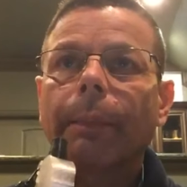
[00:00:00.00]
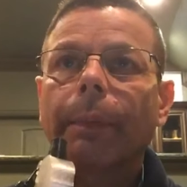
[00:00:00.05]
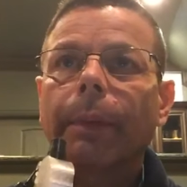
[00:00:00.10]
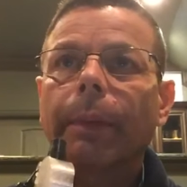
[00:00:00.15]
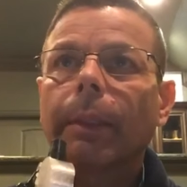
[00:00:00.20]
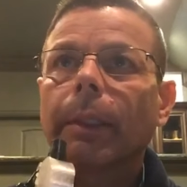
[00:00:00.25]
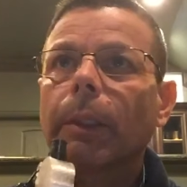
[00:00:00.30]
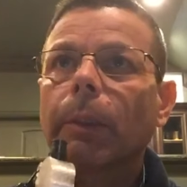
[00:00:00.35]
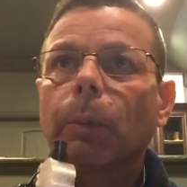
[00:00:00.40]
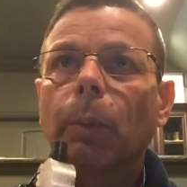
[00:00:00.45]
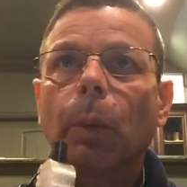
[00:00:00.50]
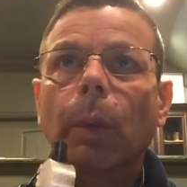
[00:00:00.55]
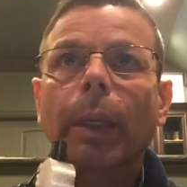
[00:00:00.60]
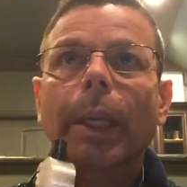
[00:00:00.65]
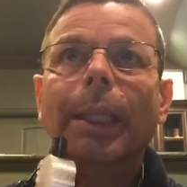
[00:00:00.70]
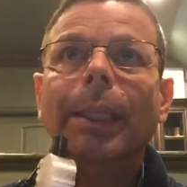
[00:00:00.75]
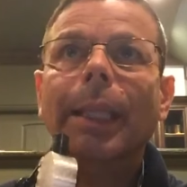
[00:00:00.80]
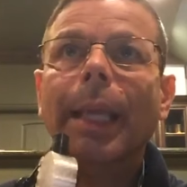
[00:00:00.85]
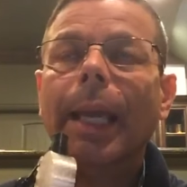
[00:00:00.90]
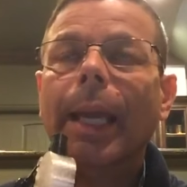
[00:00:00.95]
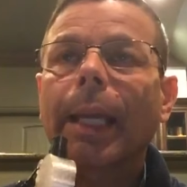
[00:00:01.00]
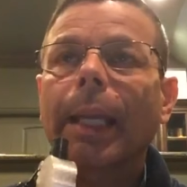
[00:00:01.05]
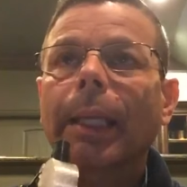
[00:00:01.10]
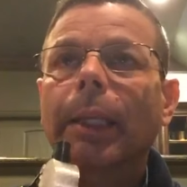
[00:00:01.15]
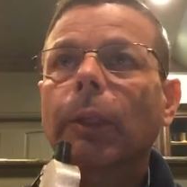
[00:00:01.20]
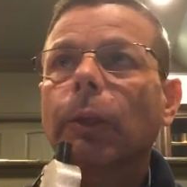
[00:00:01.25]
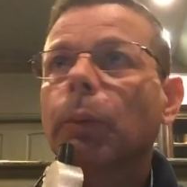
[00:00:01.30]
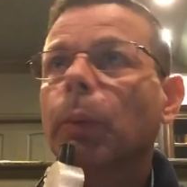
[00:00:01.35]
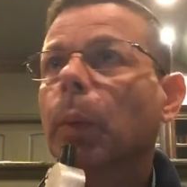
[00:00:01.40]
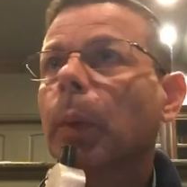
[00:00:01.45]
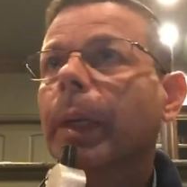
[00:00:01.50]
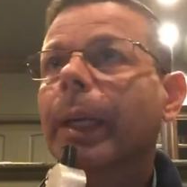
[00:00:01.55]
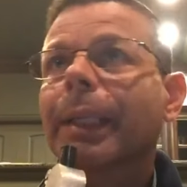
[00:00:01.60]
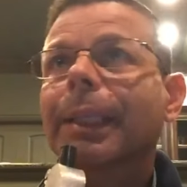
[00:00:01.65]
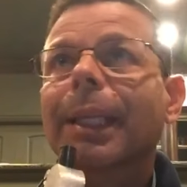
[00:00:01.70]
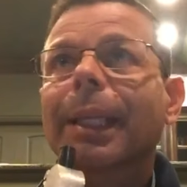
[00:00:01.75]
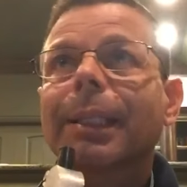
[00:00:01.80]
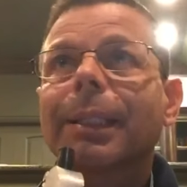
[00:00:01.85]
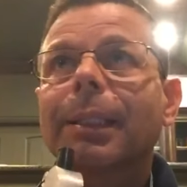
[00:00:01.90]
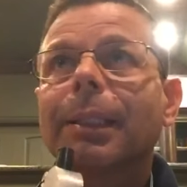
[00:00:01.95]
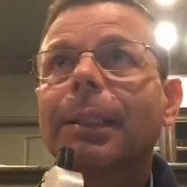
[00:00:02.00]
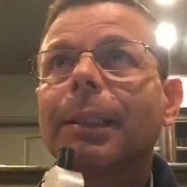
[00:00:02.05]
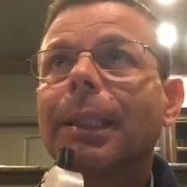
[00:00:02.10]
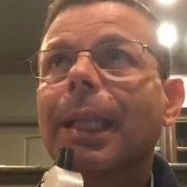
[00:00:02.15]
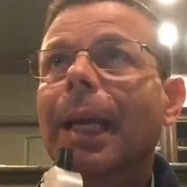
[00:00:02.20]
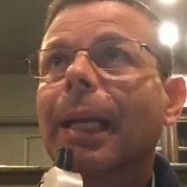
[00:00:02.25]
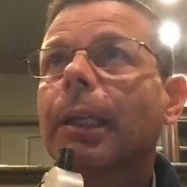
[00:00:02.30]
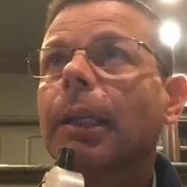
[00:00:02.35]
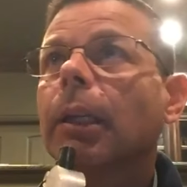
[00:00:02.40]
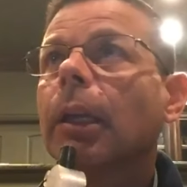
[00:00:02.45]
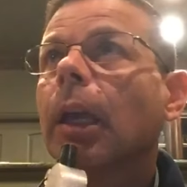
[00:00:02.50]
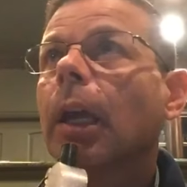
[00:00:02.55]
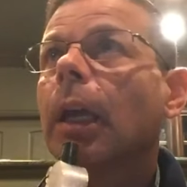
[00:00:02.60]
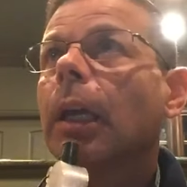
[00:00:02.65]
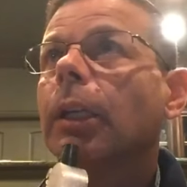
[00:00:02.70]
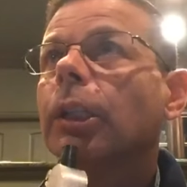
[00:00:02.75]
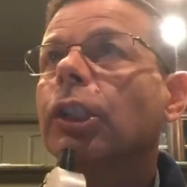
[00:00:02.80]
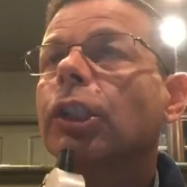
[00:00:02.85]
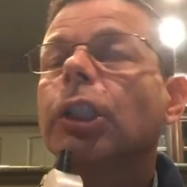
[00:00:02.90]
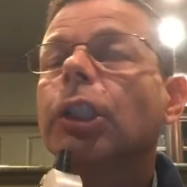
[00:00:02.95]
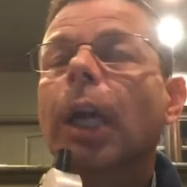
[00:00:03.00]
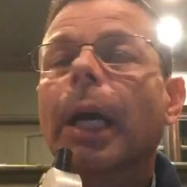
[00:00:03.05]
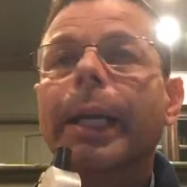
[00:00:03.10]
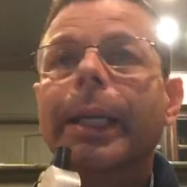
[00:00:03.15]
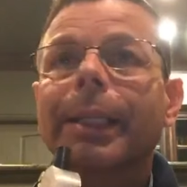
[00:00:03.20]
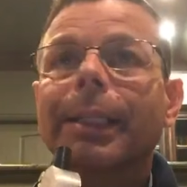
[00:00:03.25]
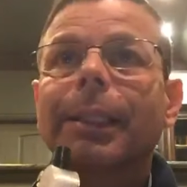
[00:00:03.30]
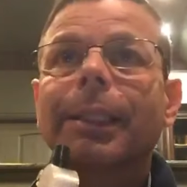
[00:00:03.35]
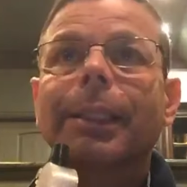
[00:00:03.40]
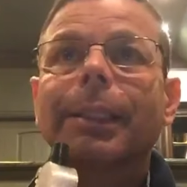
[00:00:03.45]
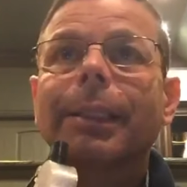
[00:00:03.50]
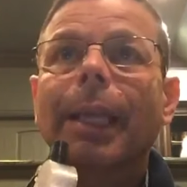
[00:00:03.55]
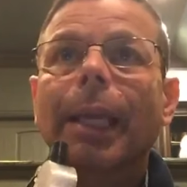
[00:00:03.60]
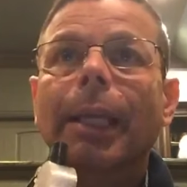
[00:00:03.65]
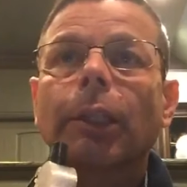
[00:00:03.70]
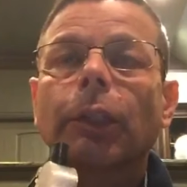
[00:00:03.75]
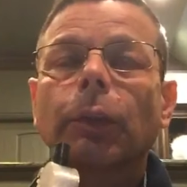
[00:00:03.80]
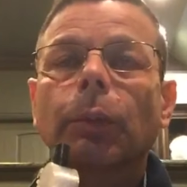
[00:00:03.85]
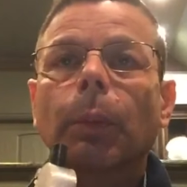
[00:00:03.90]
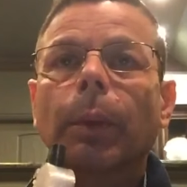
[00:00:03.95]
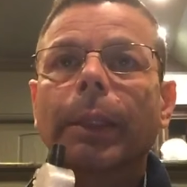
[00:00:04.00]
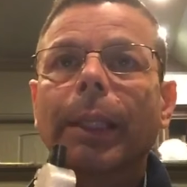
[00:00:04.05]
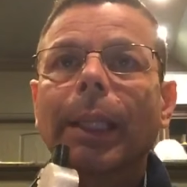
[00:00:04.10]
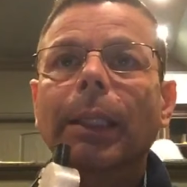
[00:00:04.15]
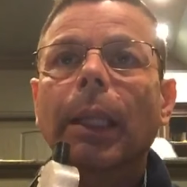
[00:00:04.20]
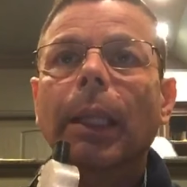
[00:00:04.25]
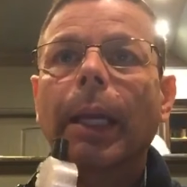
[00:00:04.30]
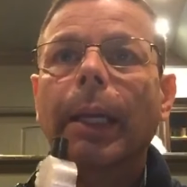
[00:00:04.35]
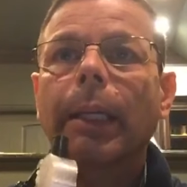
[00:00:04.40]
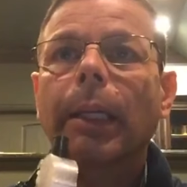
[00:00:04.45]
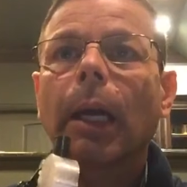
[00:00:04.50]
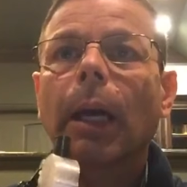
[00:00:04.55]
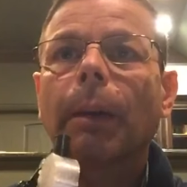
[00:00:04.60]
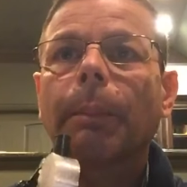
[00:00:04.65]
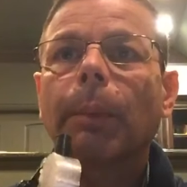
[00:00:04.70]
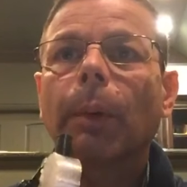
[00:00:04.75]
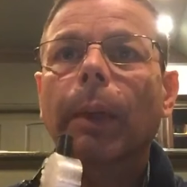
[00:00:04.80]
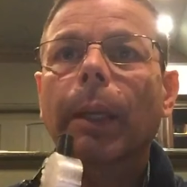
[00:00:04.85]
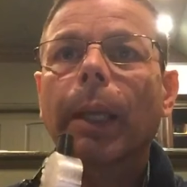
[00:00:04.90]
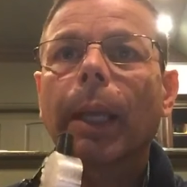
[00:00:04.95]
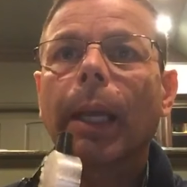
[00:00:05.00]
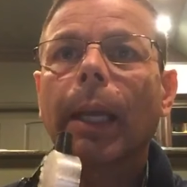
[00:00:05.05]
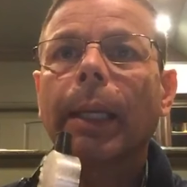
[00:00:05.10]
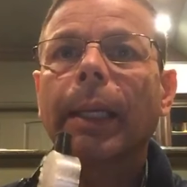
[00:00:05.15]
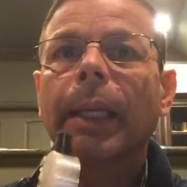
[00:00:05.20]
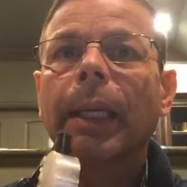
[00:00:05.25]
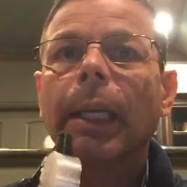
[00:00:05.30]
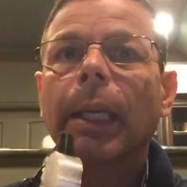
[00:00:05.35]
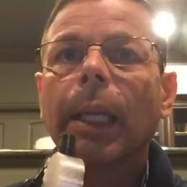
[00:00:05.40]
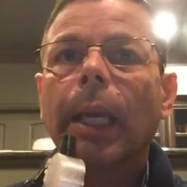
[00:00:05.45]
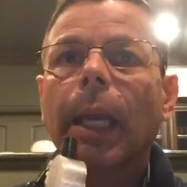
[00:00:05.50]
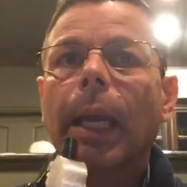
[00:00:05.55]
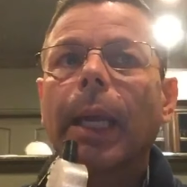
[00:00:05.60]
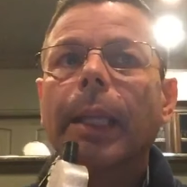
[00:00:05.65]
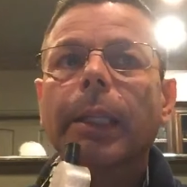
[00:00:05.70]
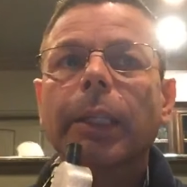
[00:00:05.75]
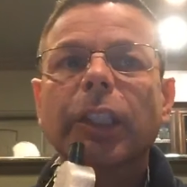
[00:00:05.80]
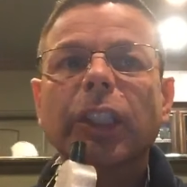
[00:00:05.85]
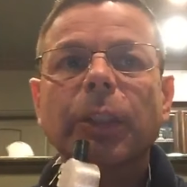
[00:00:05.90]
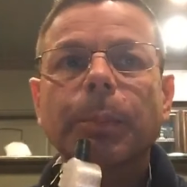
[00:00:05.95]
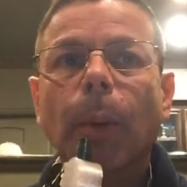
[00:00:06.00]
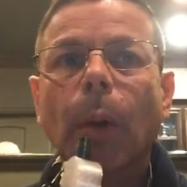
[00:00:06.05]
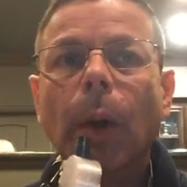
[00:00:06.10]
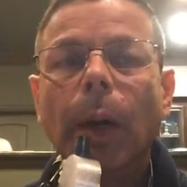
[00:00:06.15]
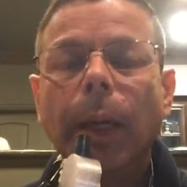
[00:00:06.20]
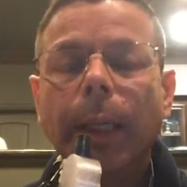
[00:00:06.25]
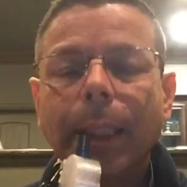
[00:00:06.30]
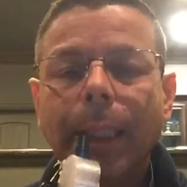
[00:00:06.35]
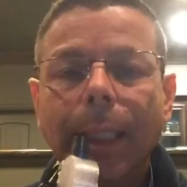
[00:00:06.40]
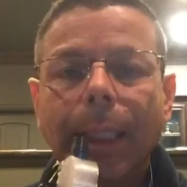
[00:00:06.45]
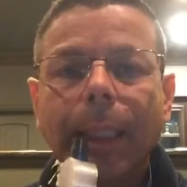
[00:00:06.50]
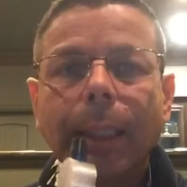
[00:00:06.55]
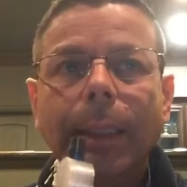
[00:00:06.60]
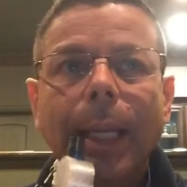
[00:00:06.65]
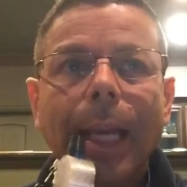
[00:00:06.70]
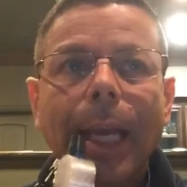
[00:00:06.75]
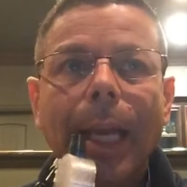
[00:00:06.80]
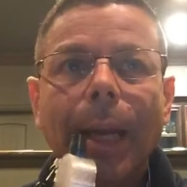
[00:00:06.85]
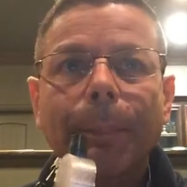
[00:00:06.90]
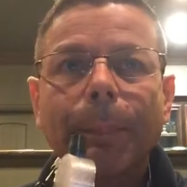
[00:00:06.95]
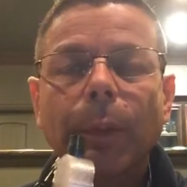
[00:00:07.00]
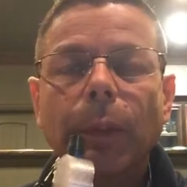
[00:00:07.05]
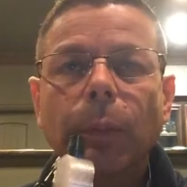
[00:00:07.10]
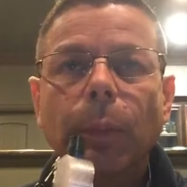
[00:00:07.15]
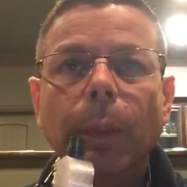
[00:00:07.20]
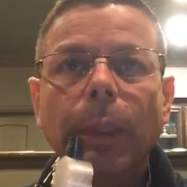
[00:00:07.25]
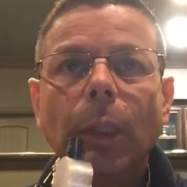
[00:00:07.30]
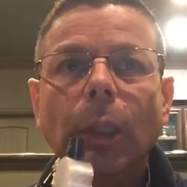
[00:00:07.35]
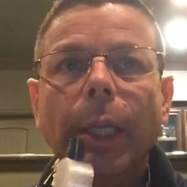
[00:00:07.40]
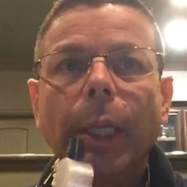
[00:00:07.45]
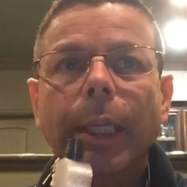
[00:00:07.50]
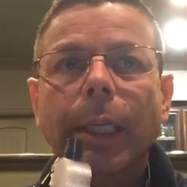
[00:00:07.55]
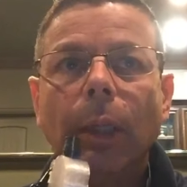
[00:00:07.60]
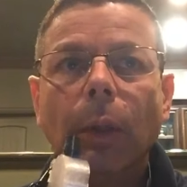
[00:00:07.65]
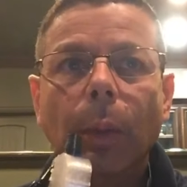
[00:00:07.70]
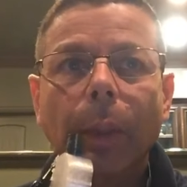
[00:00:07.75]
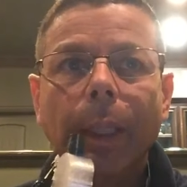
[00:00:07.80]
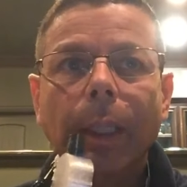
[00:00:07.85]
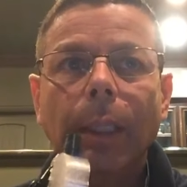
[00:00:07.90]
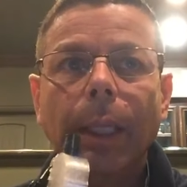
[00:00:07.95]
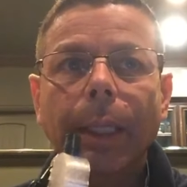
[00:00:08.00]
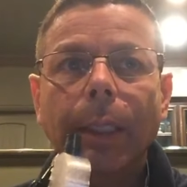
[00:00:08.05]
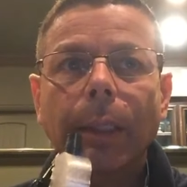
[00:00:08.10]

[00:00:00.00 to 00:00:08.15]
you won't get the headache. You won't get that giant stench when they light up, okay? And the sparking that happens when you light a quick light,